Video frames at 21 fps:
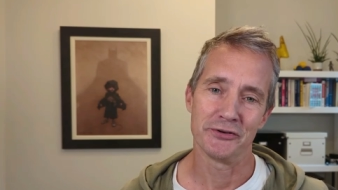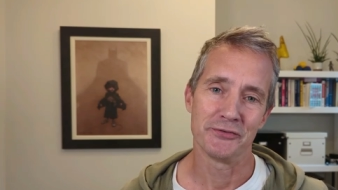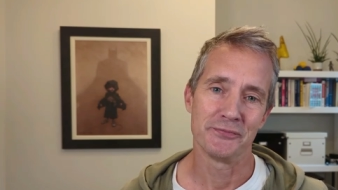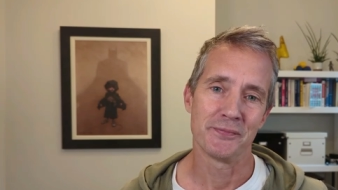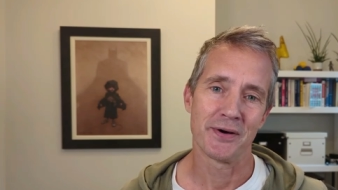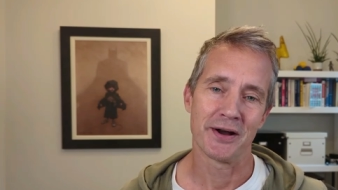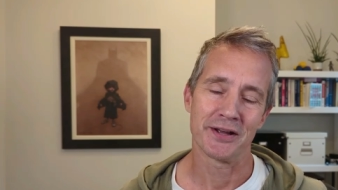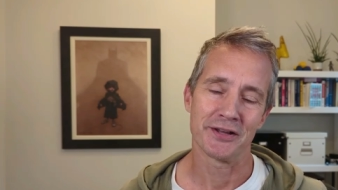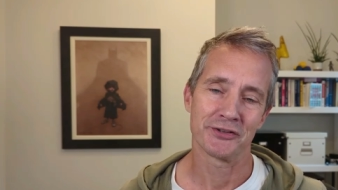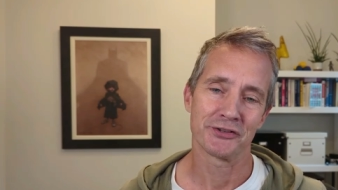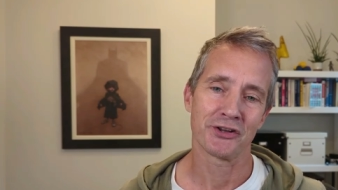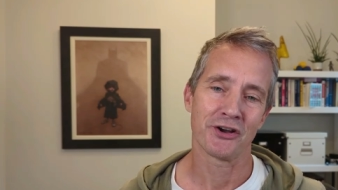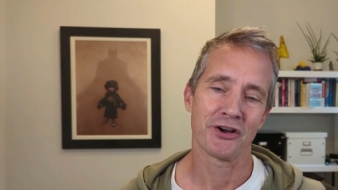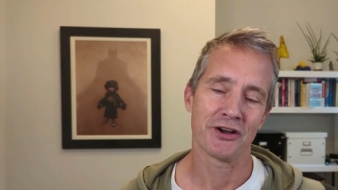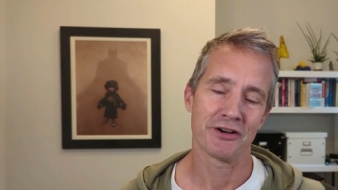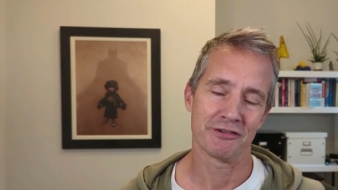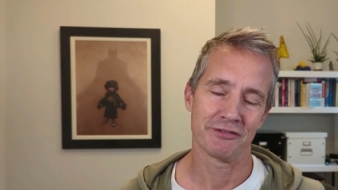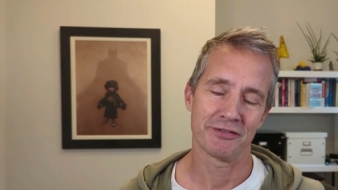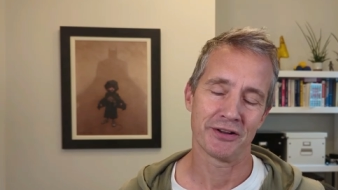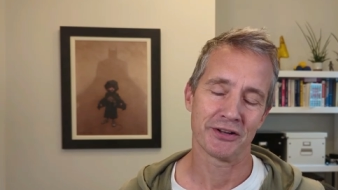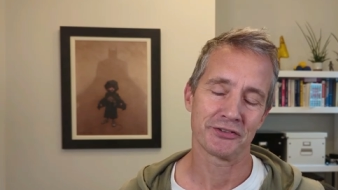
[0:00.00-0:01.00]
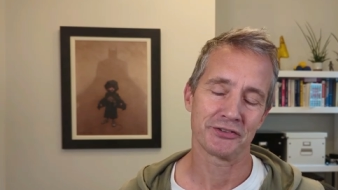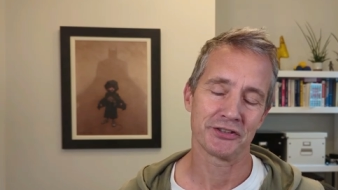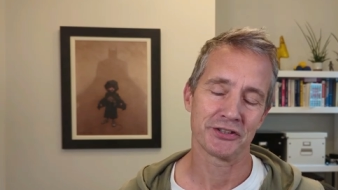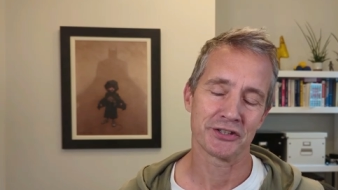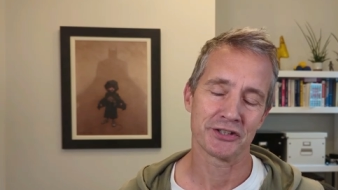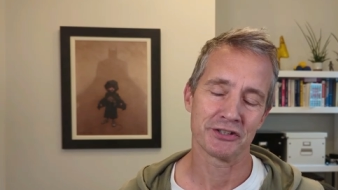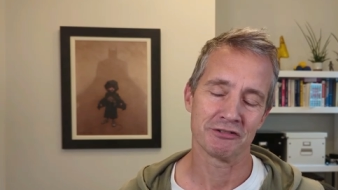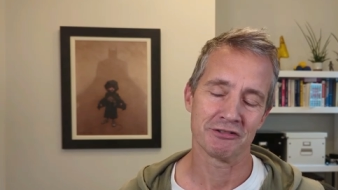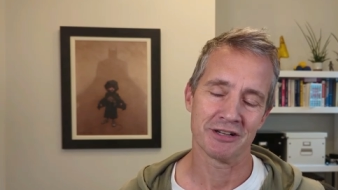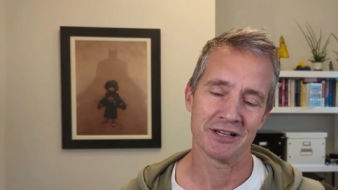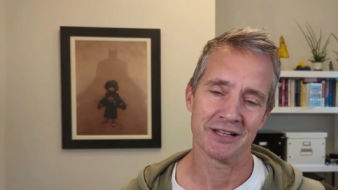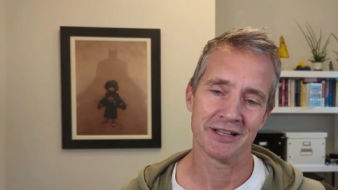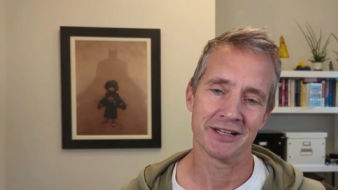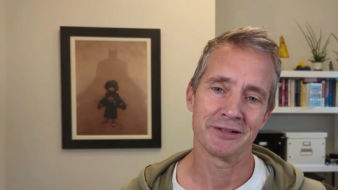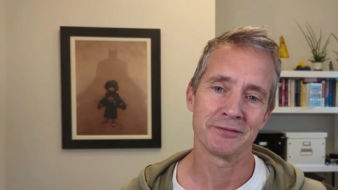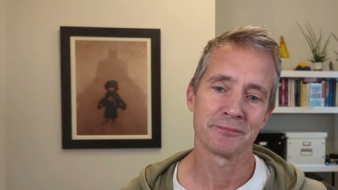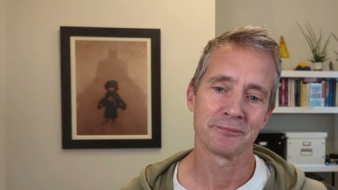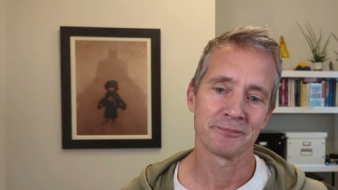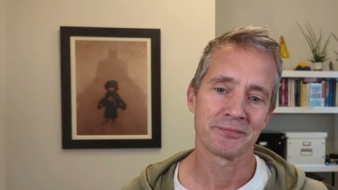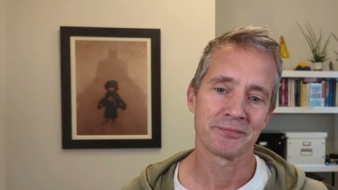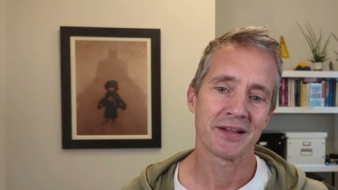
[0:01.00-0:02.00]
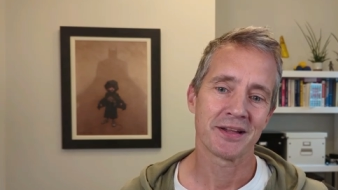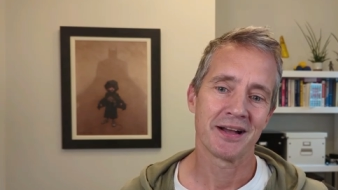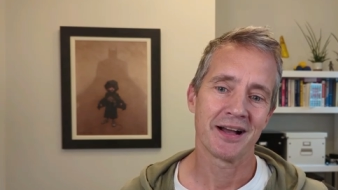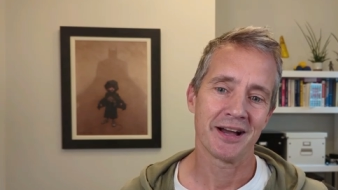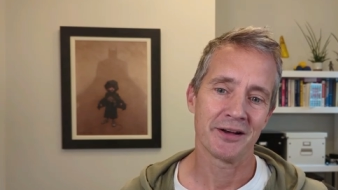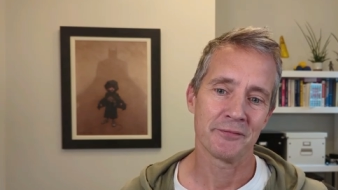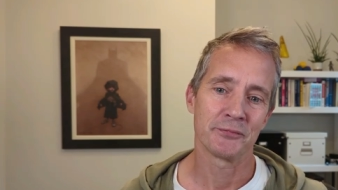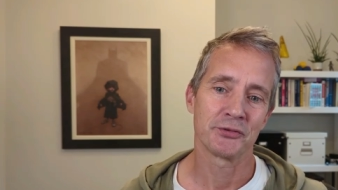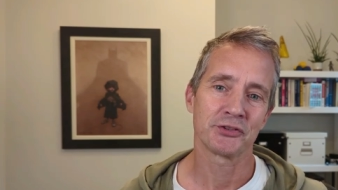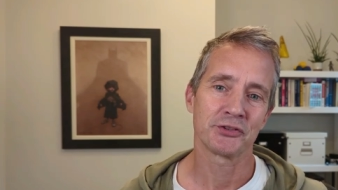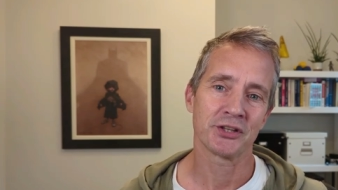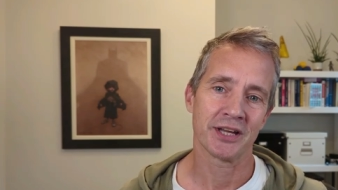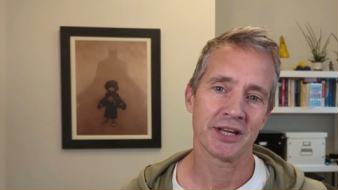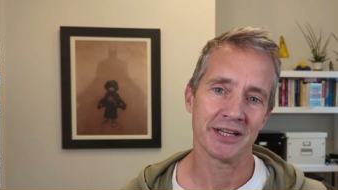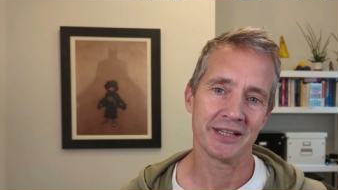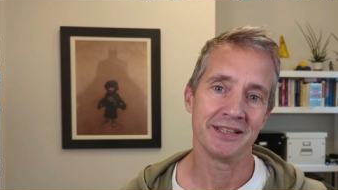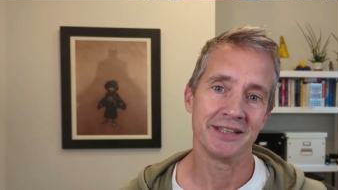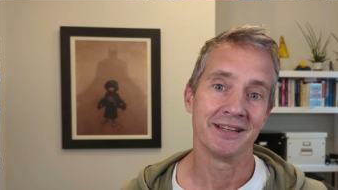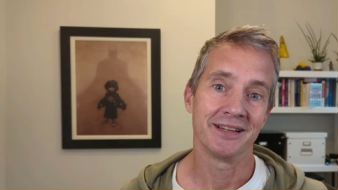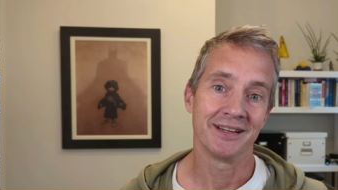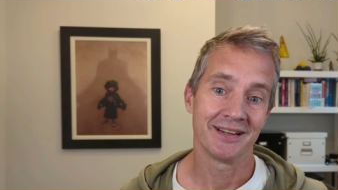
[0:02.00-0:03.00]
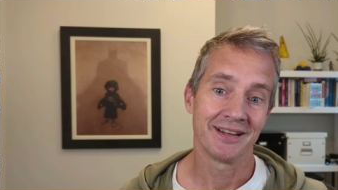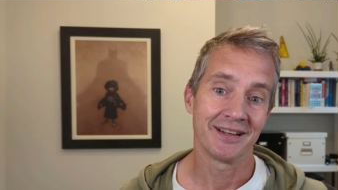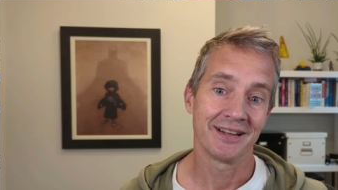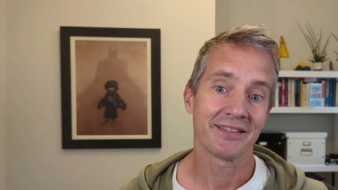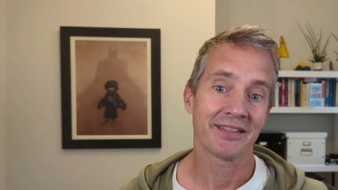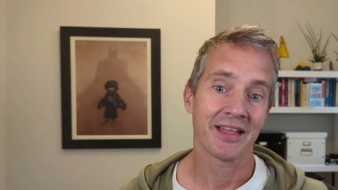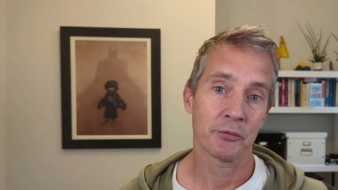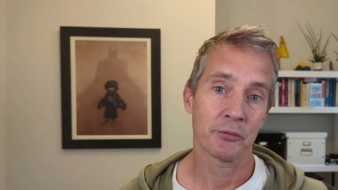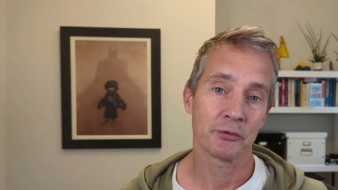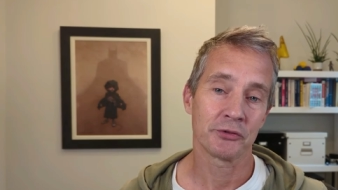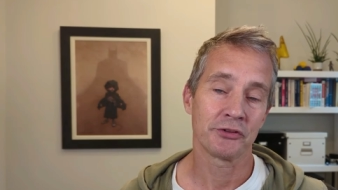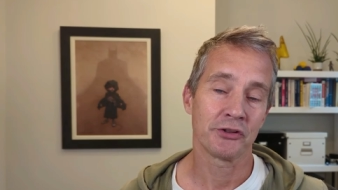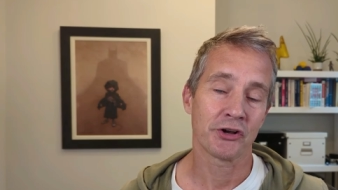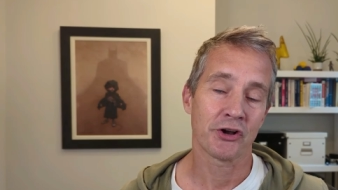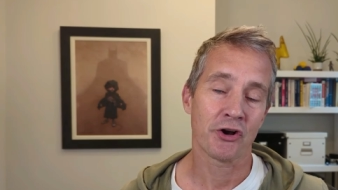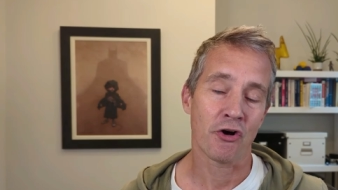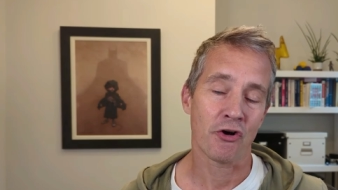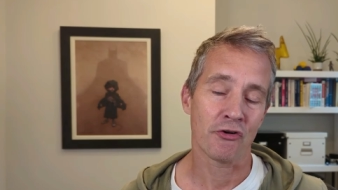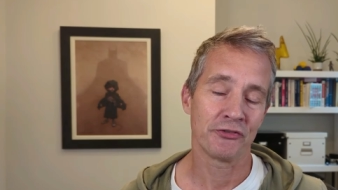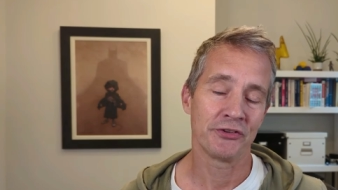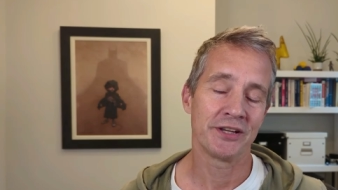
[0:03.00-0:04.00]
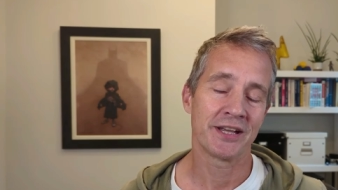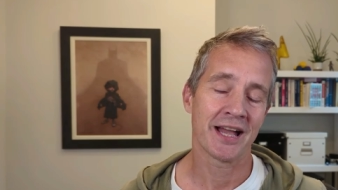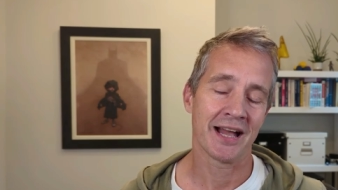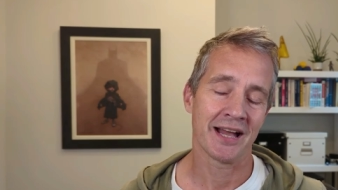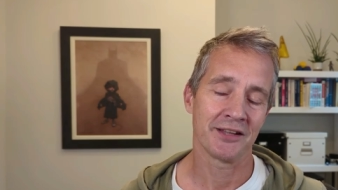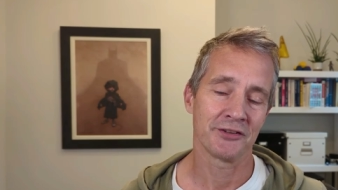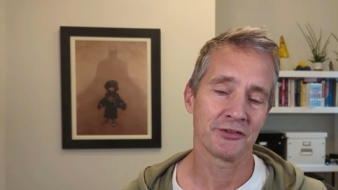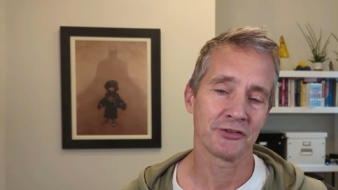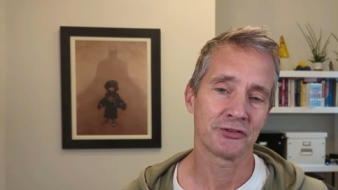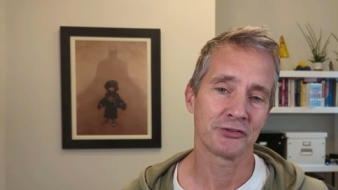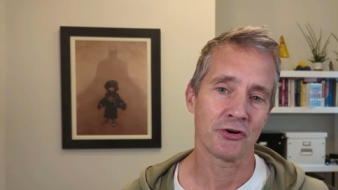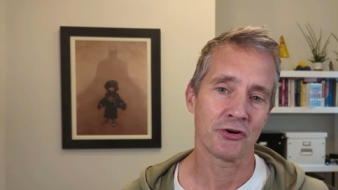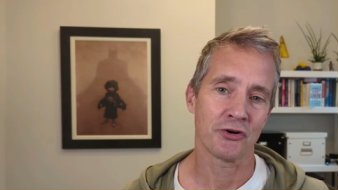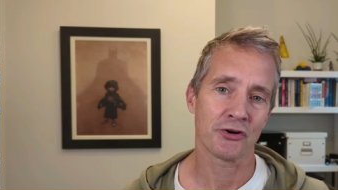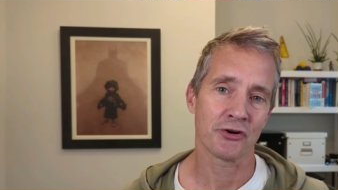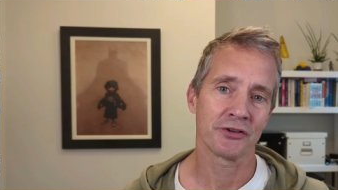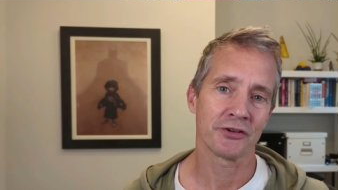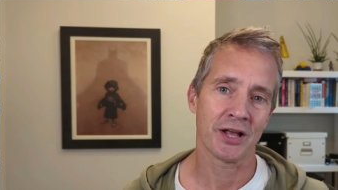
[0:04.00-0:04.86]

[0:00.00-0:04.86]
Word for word: my entire investing career and say that was the coffee can stock.